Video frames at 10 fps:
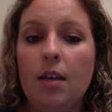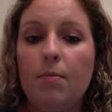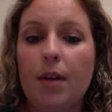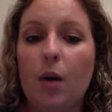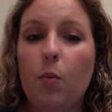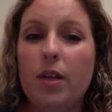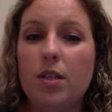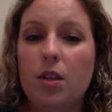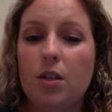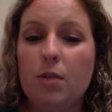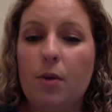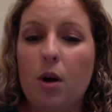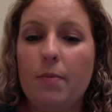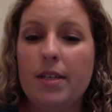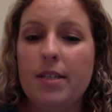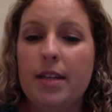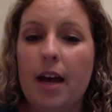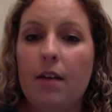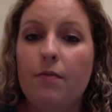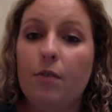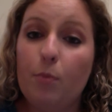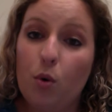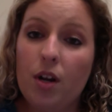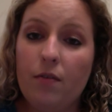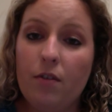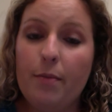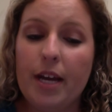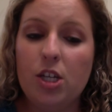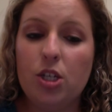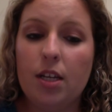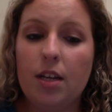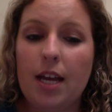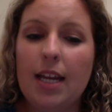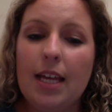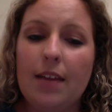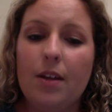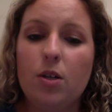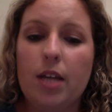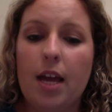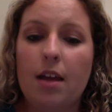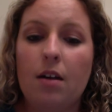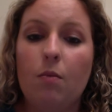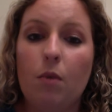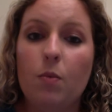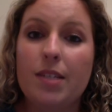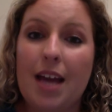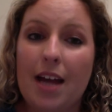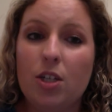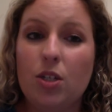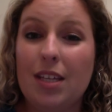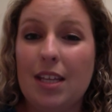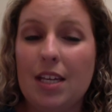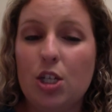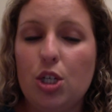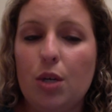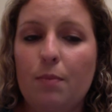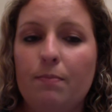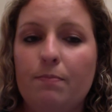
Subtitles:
But I went to the department staff for more information and to get their take on what was actually the issue.